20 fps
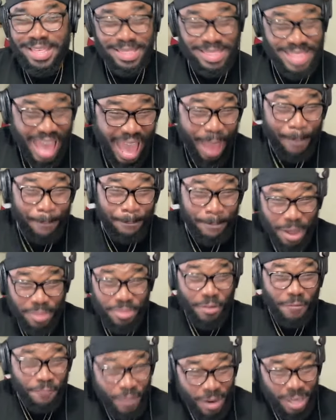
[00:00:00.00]
That
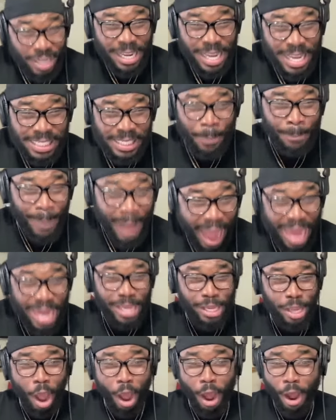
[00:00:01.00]
motherfucker is a
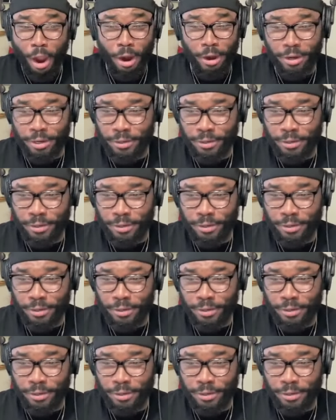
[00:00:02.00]
bodyguard.